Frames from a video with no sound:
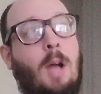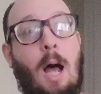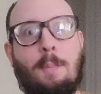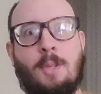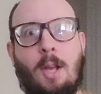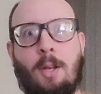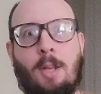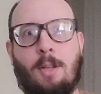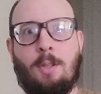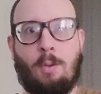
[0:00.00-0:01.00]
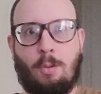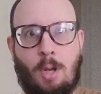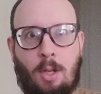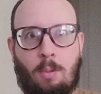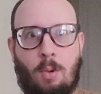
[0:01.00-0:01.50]
OPSEC, can't tell you
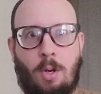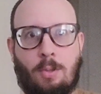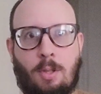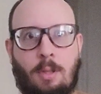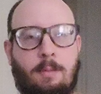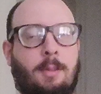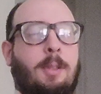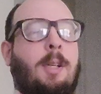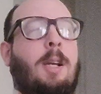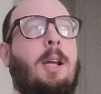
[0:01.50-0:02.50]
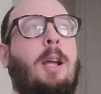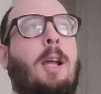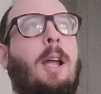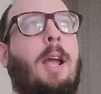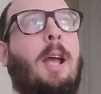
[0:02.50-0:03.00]
exactly where I used to live.
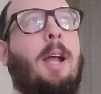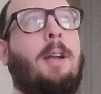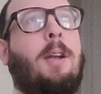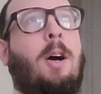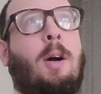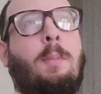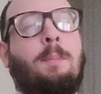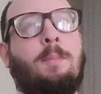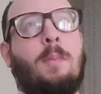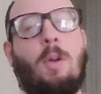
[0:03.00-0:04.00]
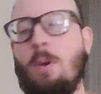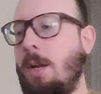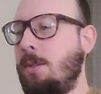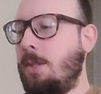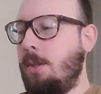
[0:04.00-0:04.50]
And what I
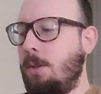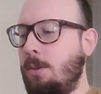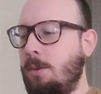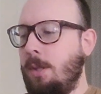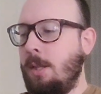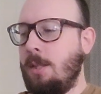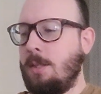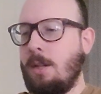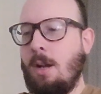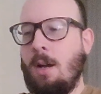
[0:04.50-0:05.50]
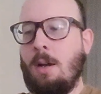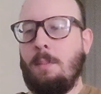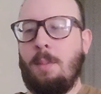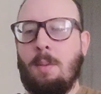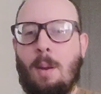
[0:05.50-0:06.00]
used to do is
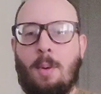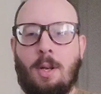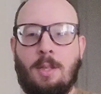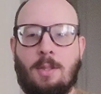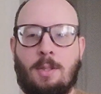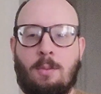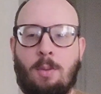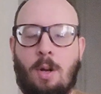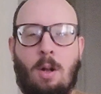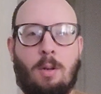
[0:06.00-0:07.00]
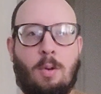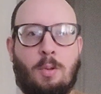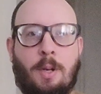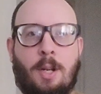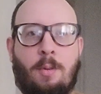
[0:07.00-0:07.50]
me and my buddies, we'd all go
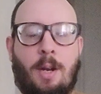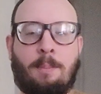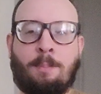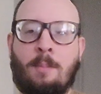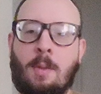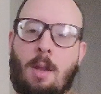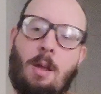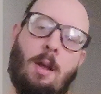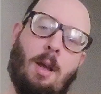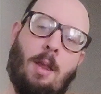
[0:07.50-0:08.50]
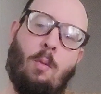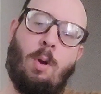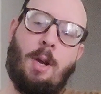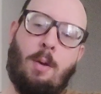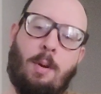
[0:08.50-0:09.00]
drinking, right? And then
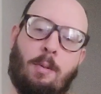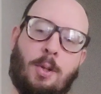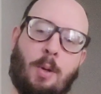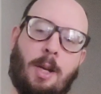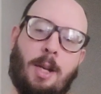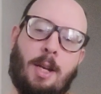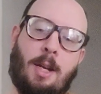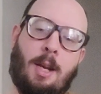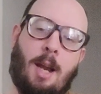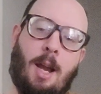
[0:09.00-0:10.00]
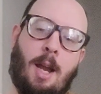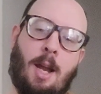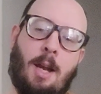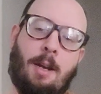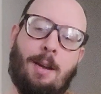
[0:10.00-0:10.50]
one day we were drinking,
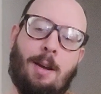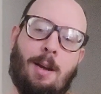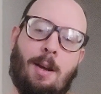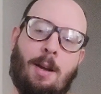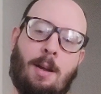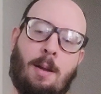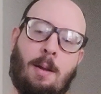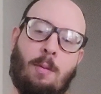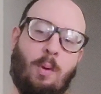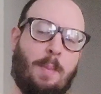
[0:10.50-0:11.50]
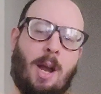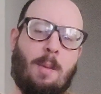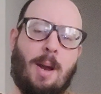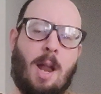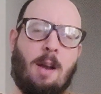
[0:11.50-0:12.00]
and we may or
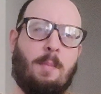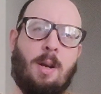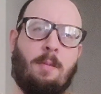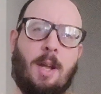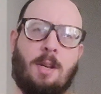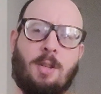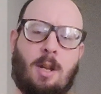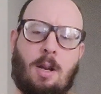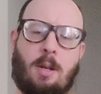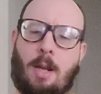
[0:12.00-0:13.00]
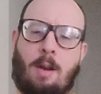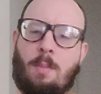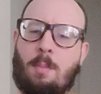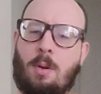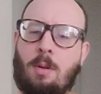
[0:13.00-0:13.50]
may not have been of age. I can't
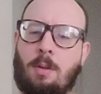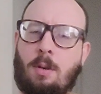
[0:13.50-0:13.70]
remember.